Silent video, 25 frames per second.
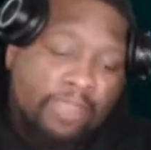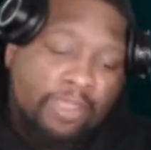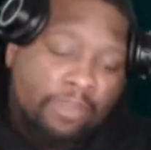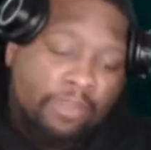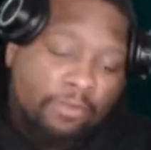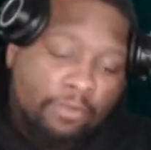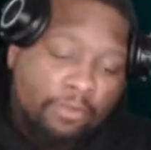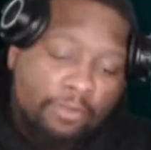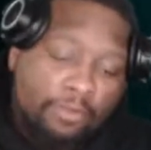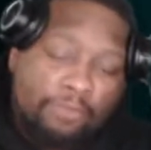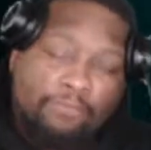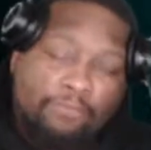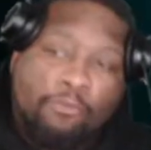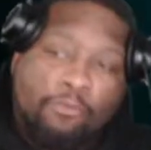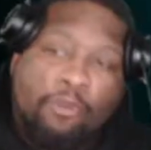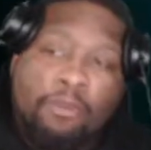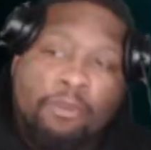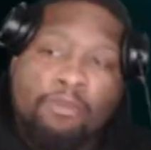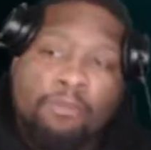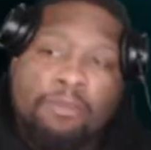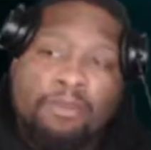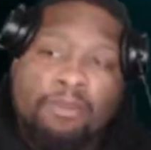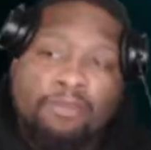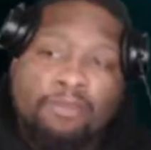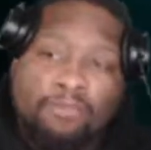So it's four
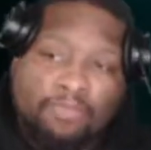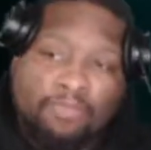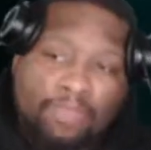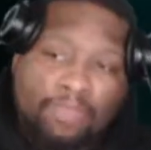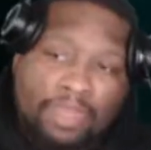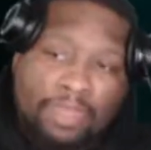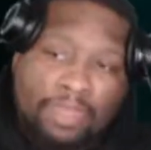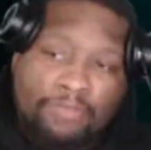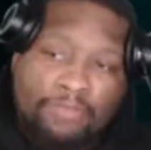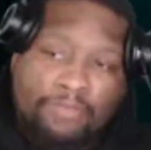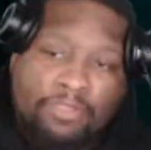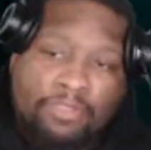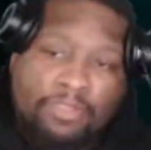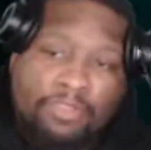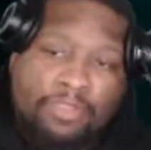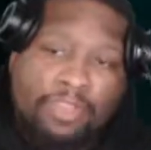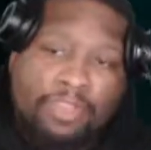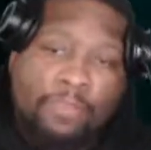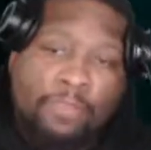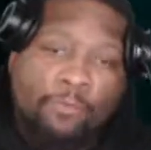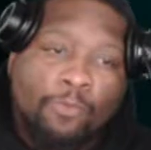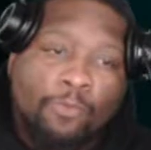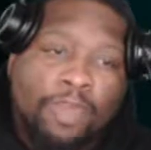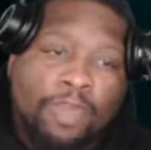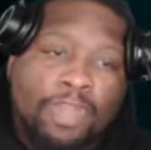months left to
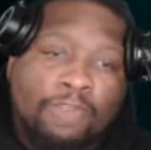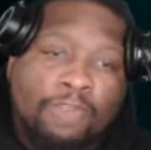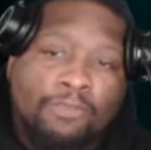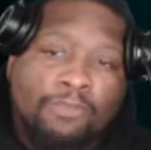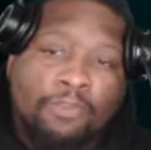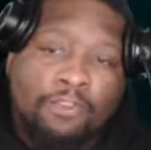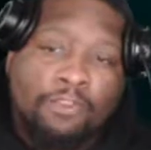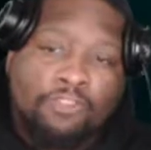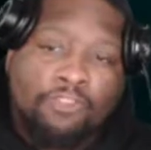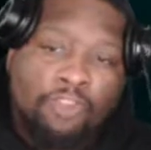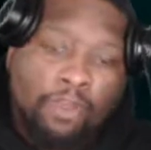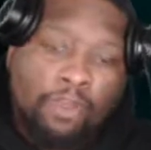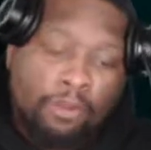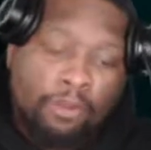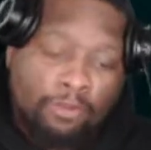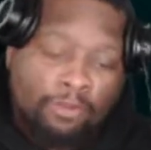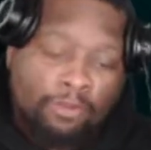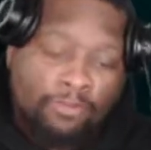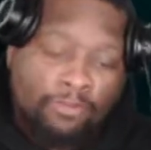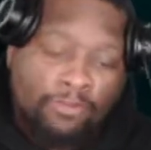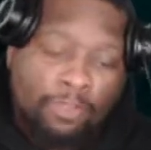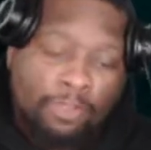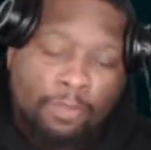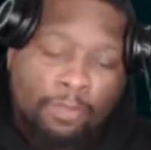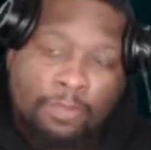get ready for Gerald's
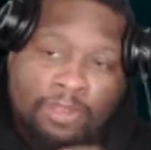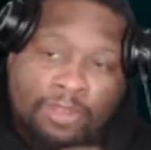Field.